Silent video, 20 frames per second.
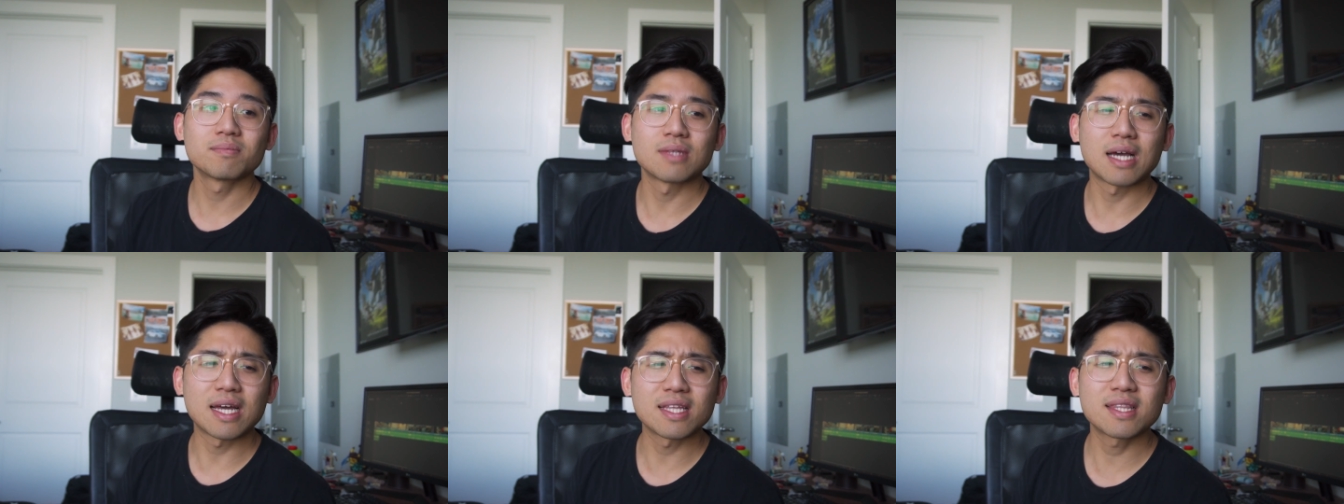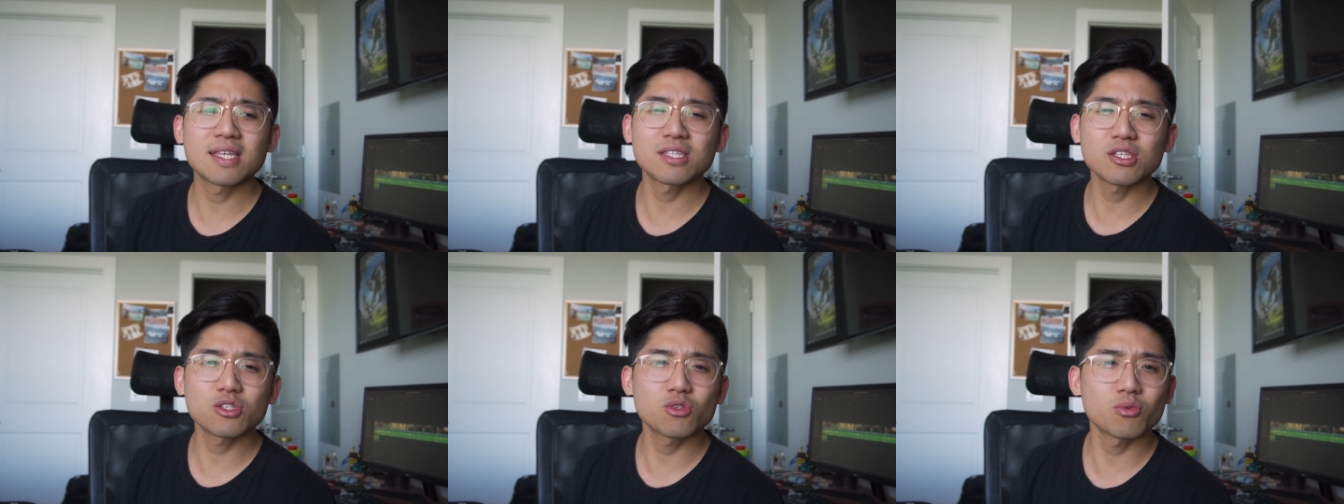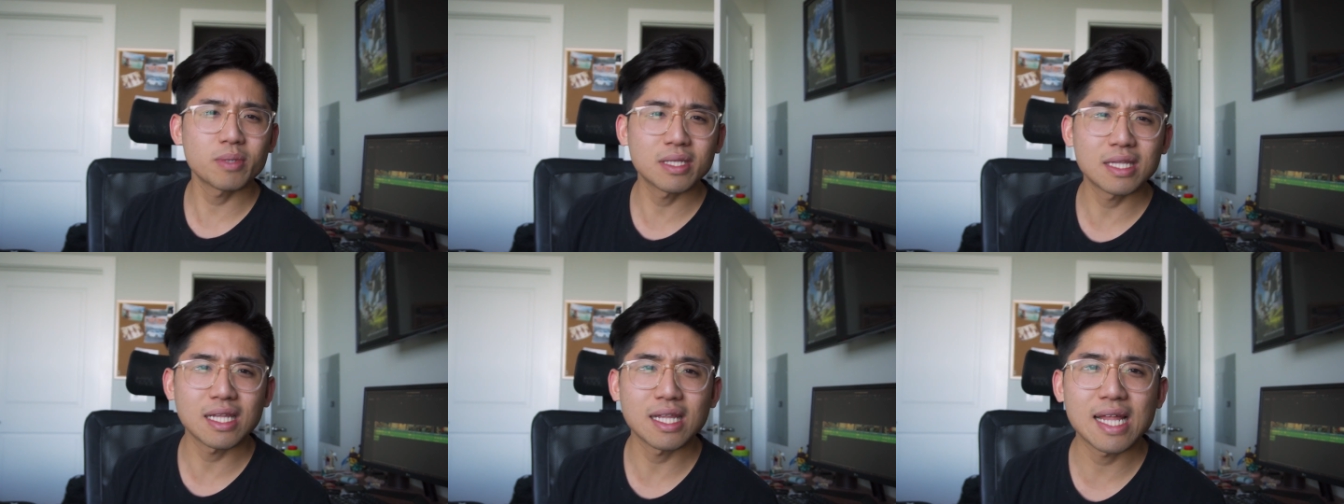I think this
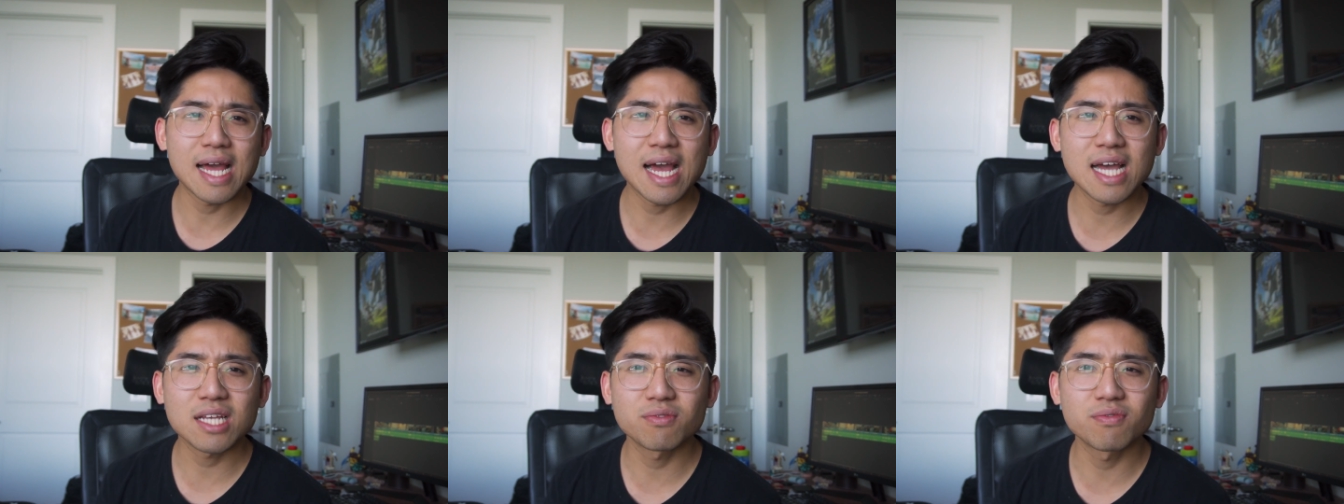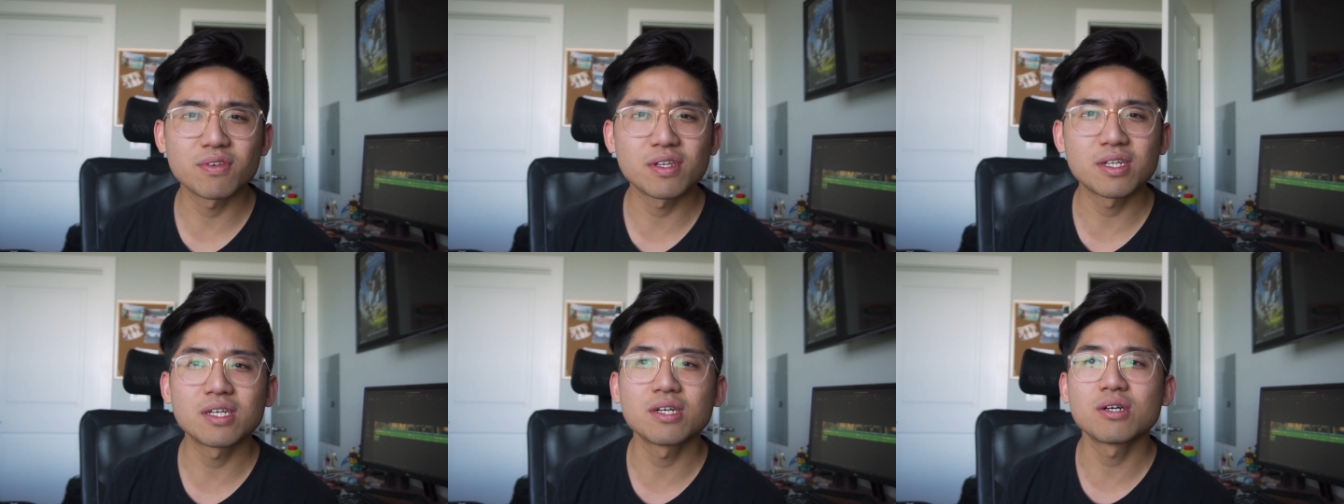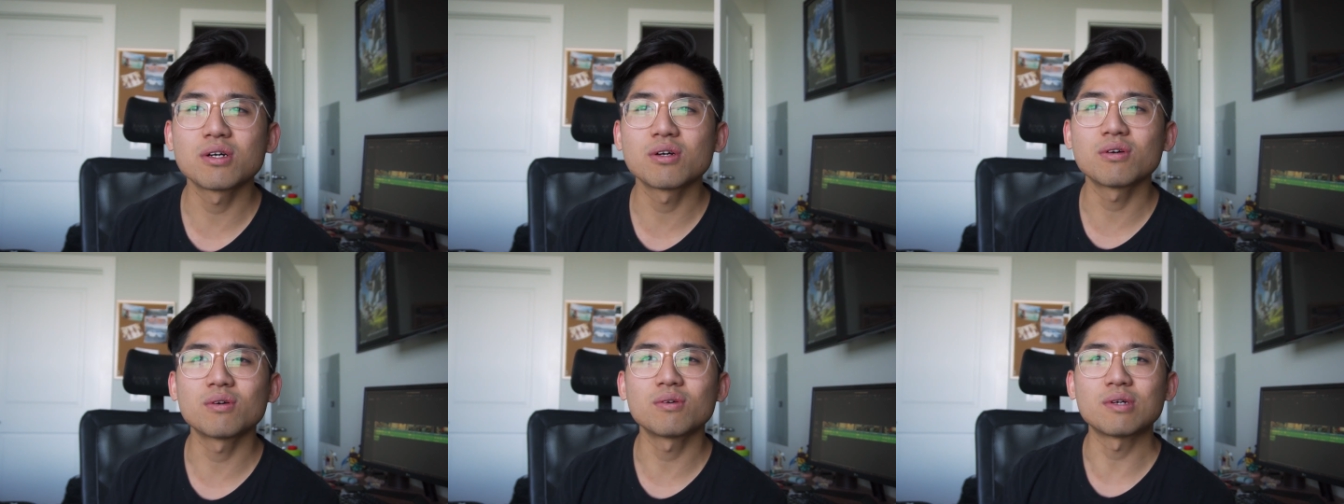will be the last
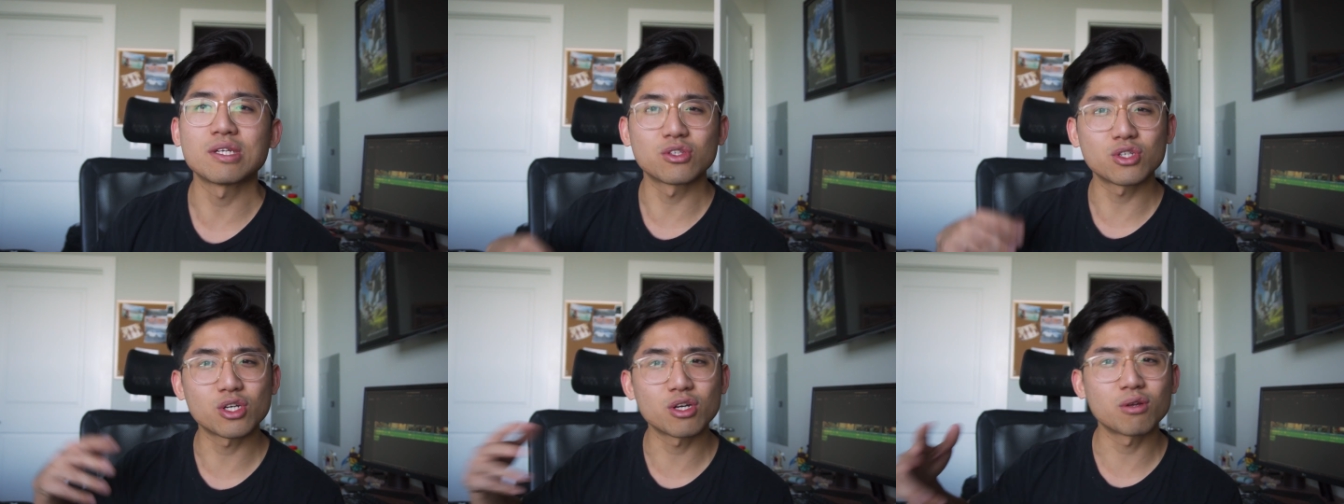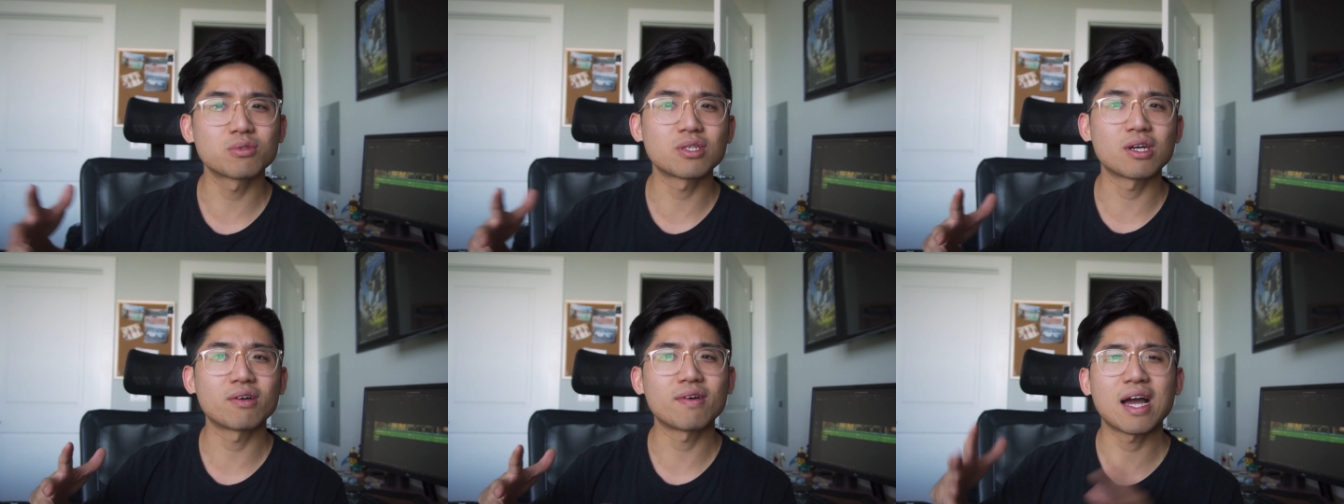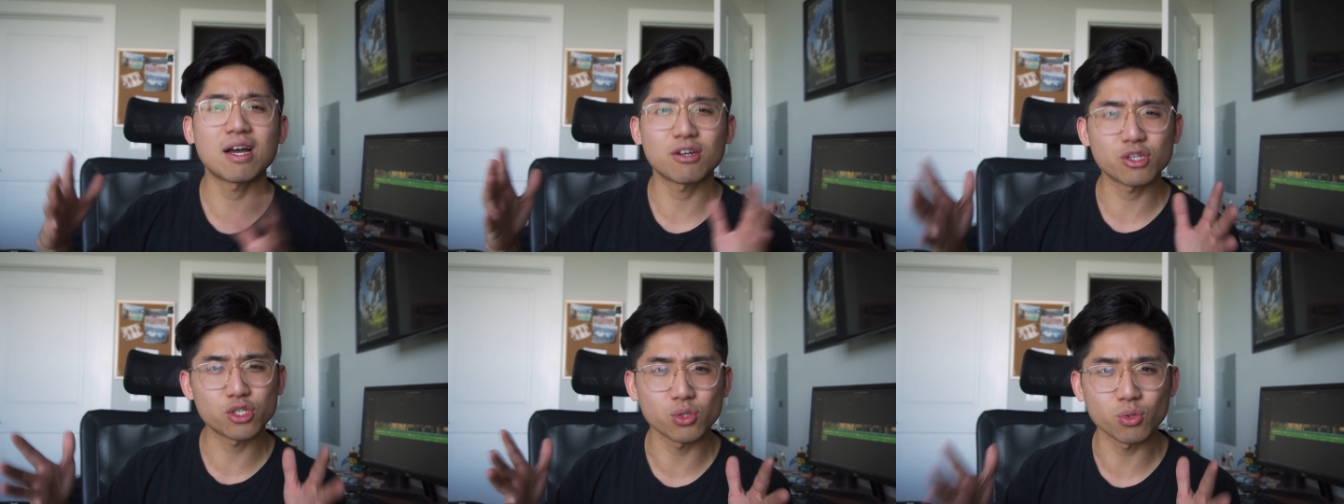video in terms of
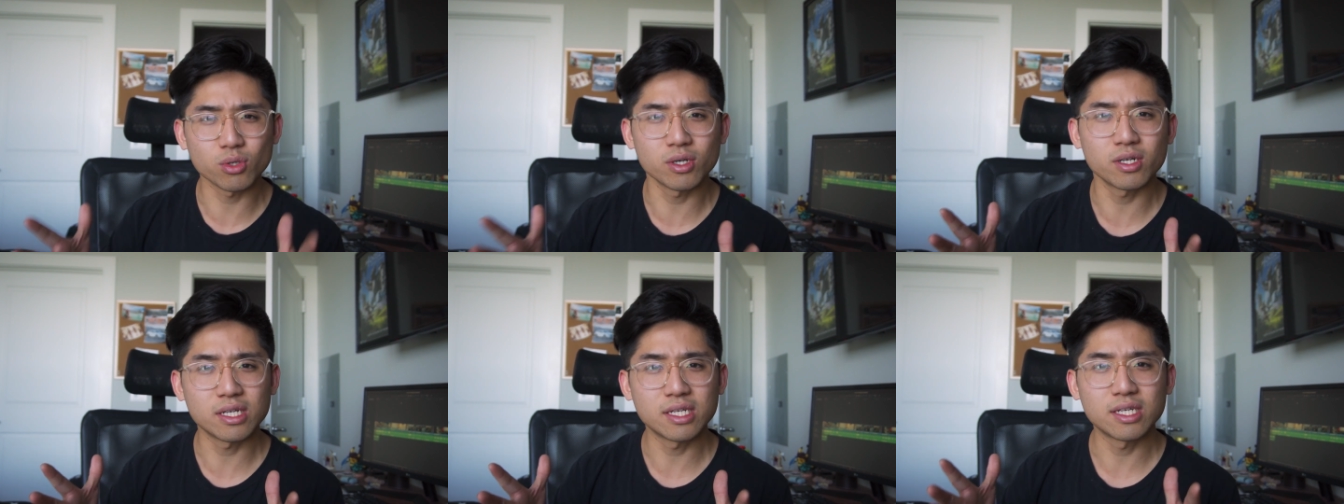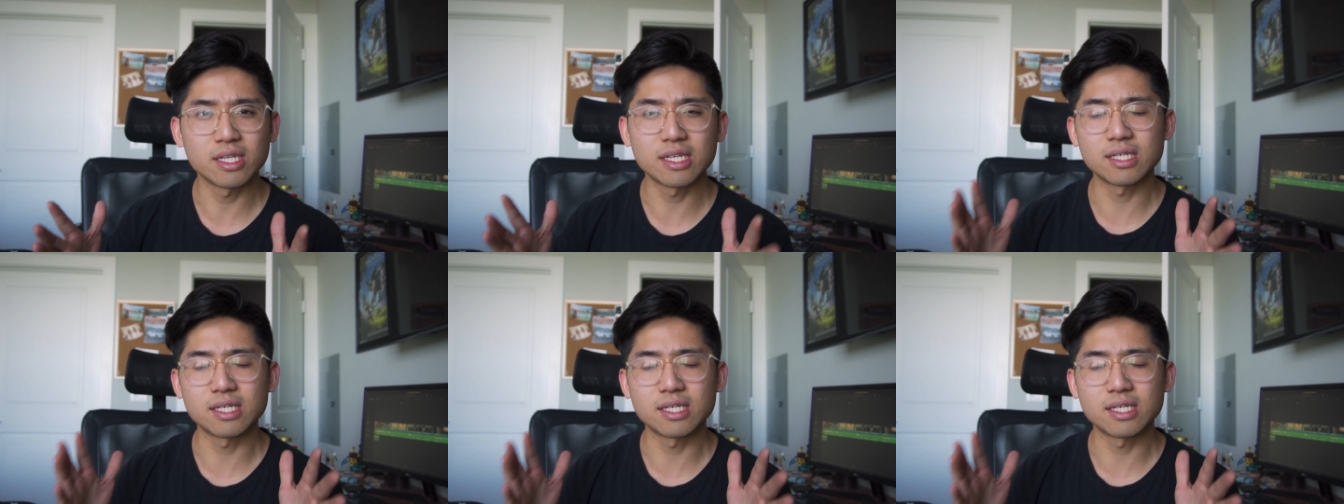how short